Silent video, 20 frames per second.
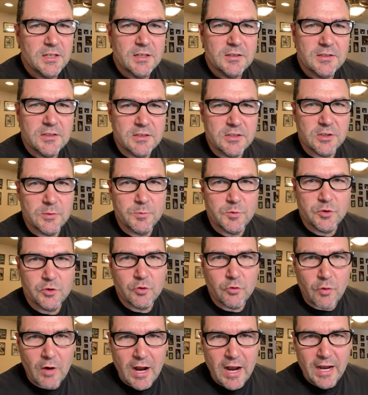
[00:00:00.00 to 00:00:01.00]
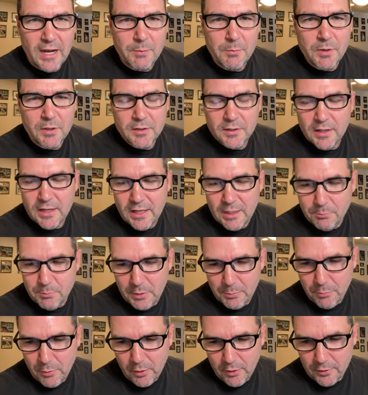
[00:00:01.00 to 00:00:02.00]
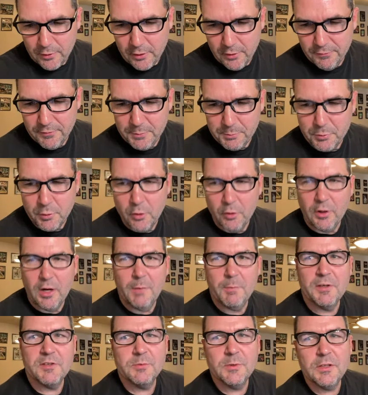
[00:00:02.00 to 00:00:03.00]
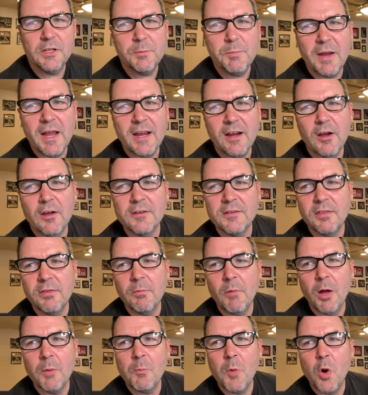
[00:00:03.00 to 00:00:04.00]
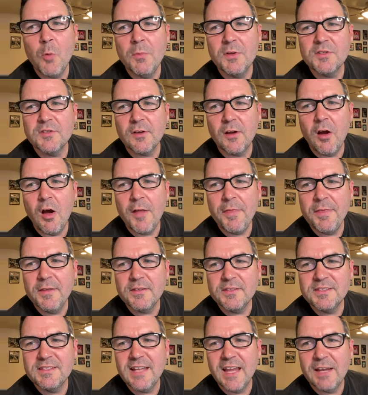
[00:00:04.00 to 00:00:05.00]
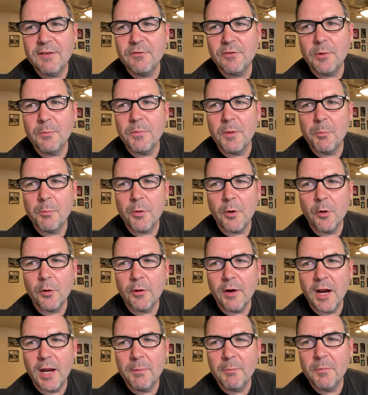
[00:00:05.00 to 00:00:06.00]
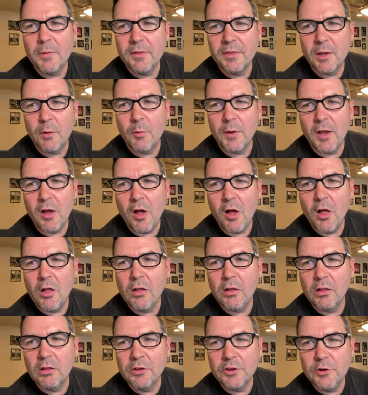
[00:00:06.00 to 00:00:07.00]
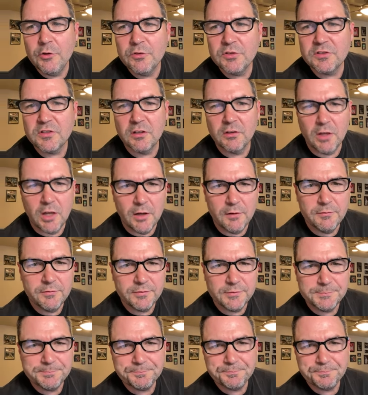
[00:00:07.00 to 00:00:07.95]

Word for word: to subscribe and be part of the program. As we look back on moments on this date from the program that we all used to love,